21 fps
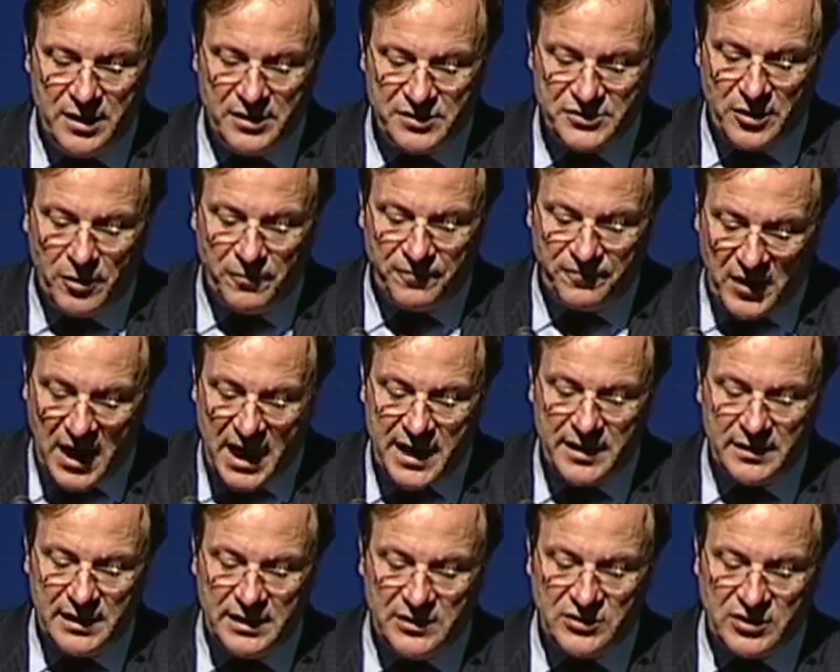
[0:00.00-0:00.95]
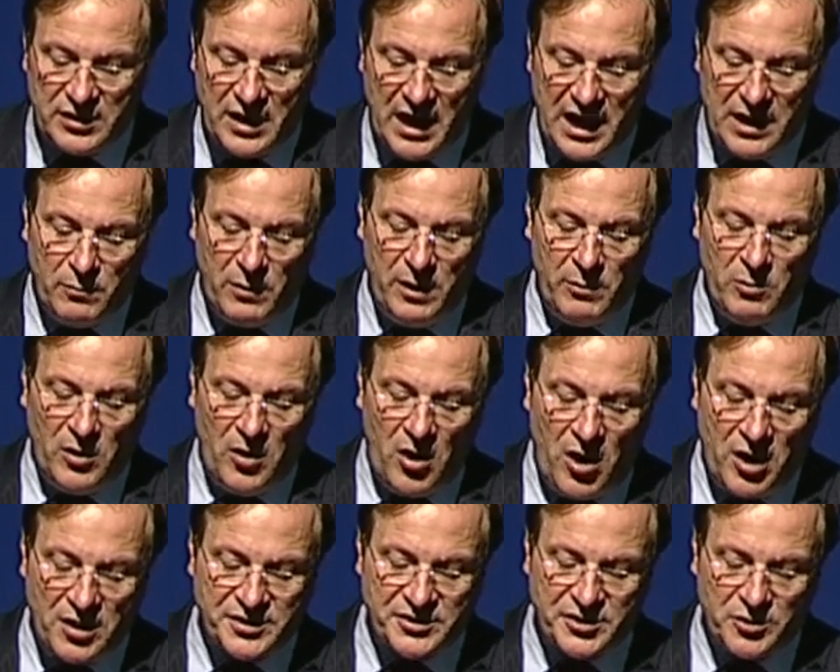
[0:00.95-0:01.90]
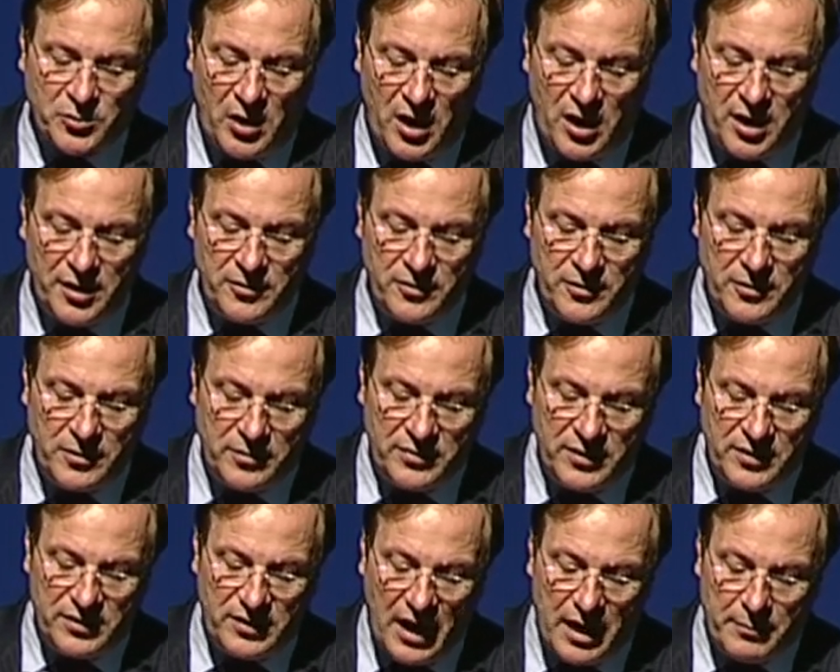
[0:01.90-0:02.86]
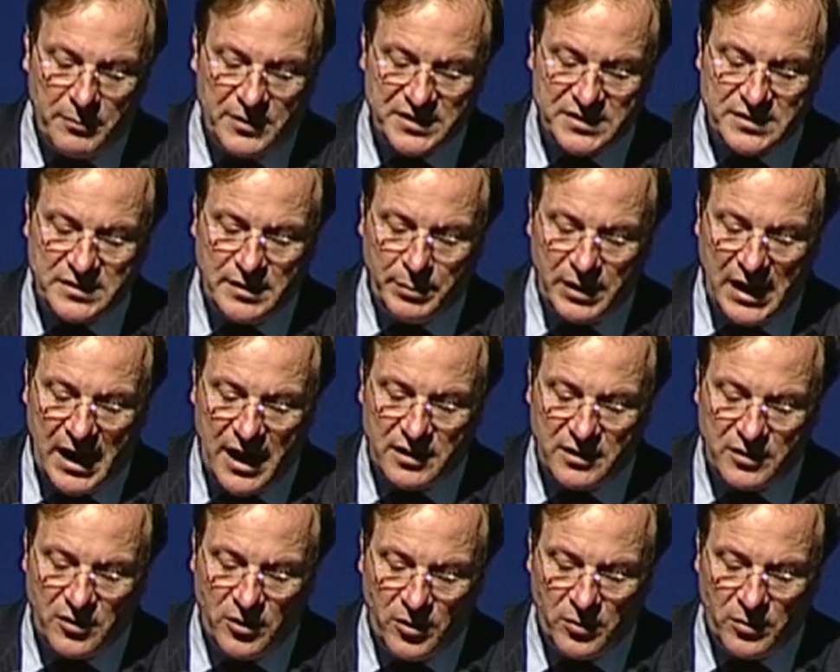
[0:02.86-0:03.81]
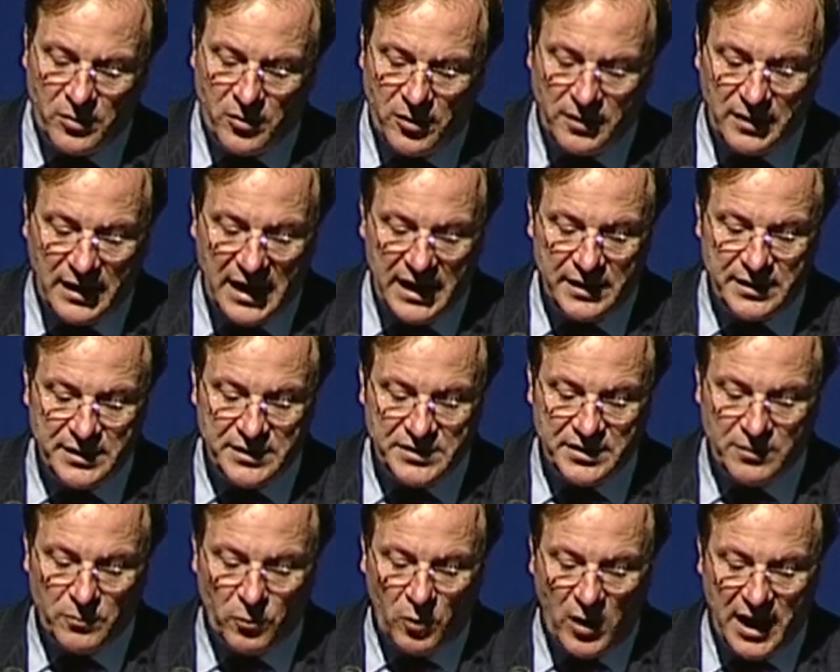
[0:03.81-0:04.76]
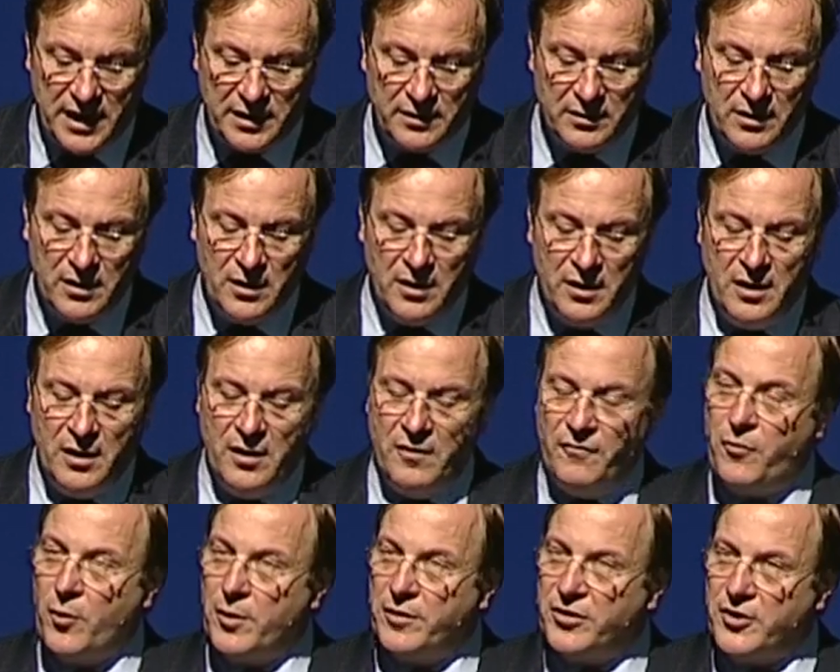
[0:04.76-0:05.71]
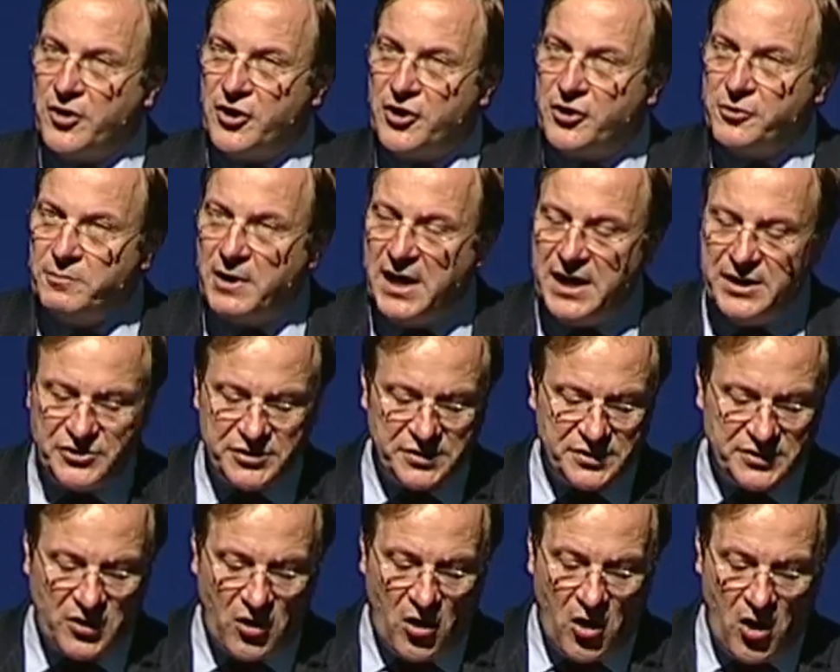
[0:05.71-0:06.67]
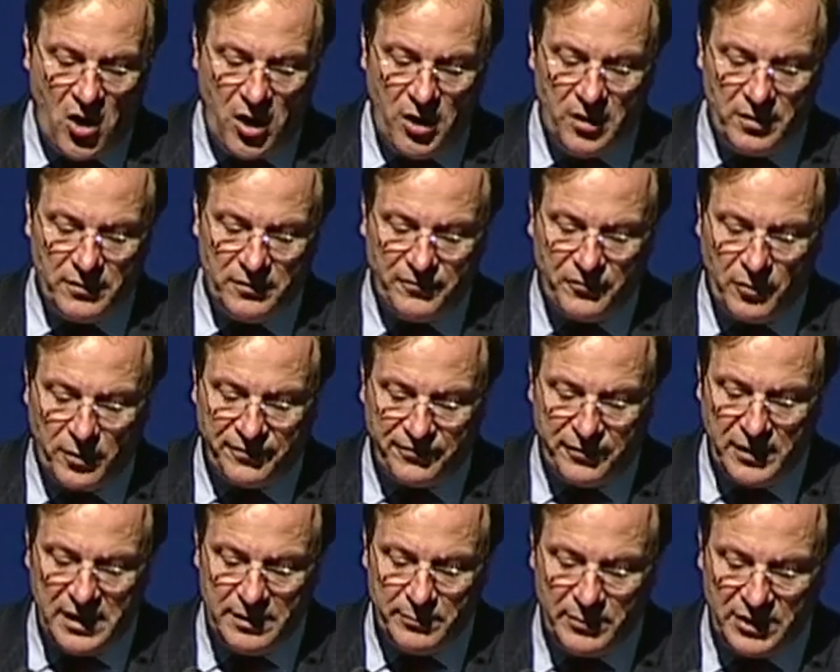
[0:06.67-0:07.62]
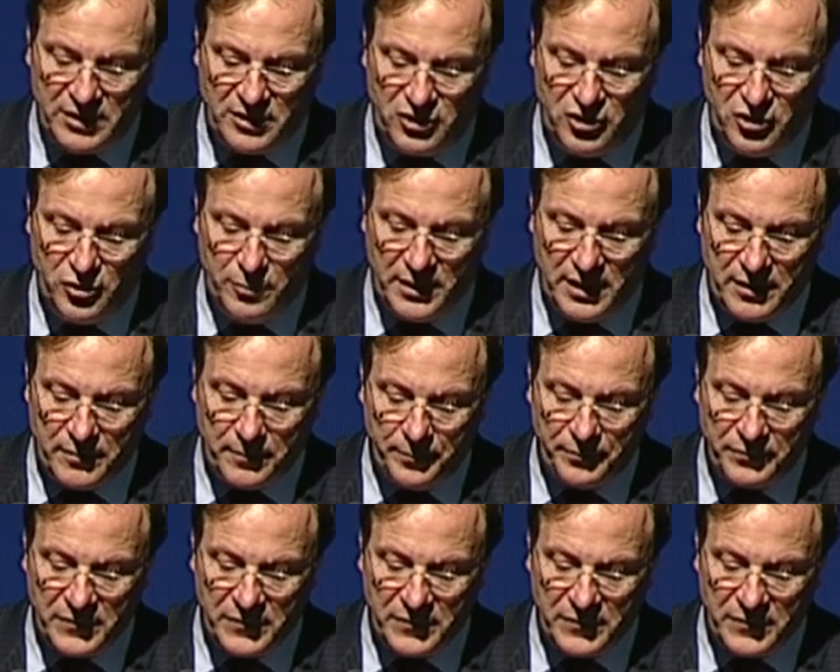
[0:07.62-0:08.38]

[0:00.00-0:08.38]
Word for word: So finally, tonight, we will also honor the Damas de Blanco, or Ladies in White, for the courageous call for freedom in Cuba.